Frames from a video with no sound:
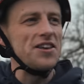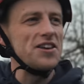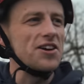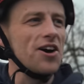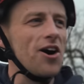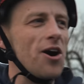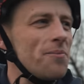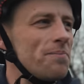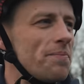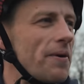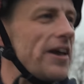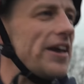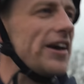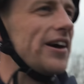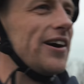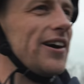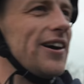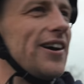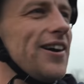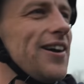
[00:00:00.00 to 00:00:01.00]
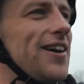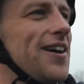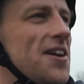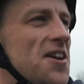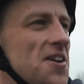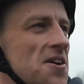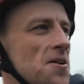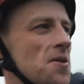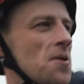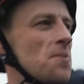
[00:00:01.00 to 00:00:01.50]
You can't beat a
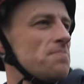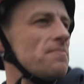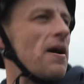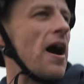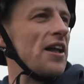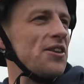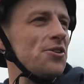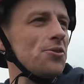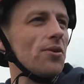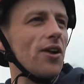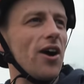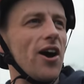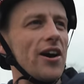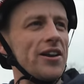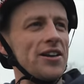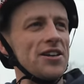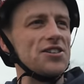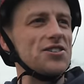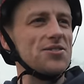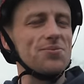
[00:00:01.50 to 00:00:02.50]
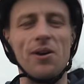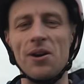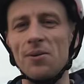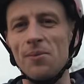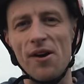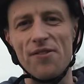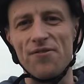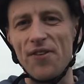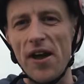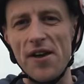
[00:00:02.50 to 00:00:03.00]
manual line, it's one of
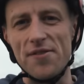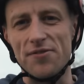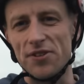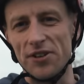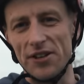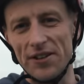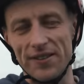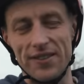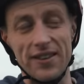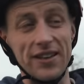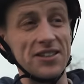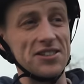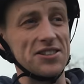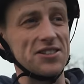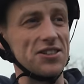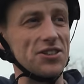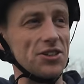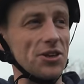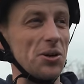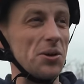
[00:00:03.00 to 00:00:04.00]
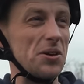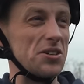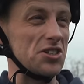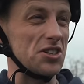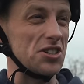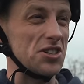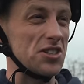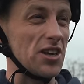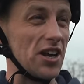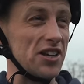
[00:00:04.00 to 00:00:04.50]
my favourite things to do. It's
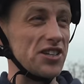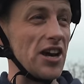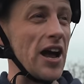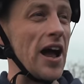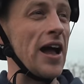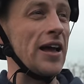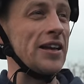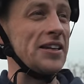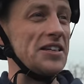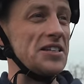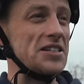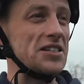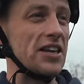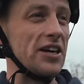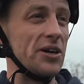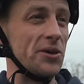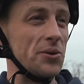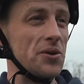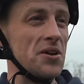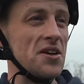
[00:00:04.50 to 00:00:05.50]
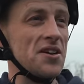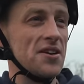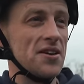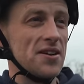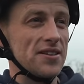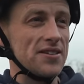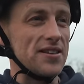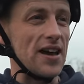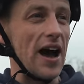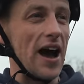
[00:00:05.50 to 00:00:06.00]
just such a handy skill
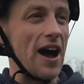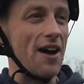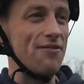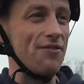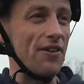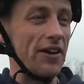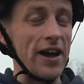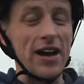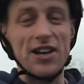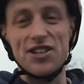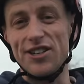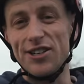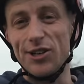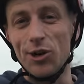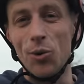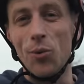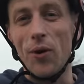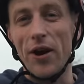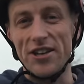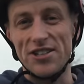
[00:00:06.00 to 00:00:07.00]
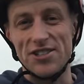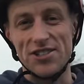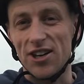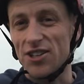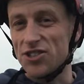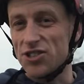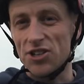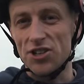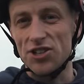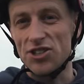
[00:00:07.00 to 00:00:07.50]
to have, and actually always
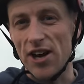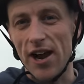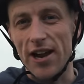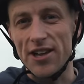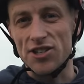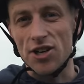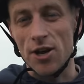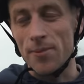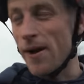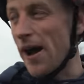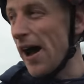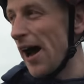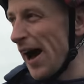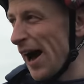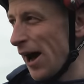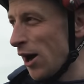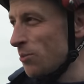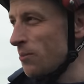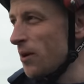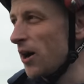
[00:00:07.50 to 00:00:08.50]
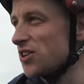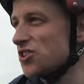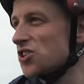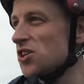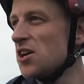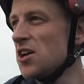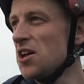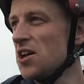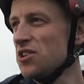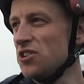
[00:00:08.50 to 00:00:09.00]
such a good challenge no matter how much
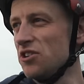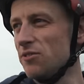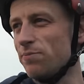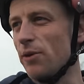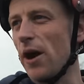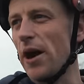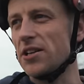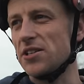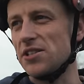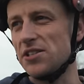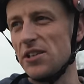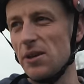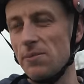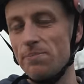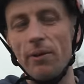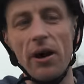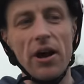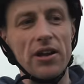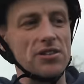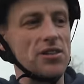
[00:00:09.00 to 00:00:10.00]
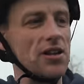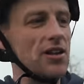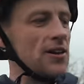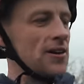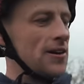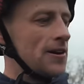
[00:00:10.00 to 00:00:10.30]
you've practiced it. But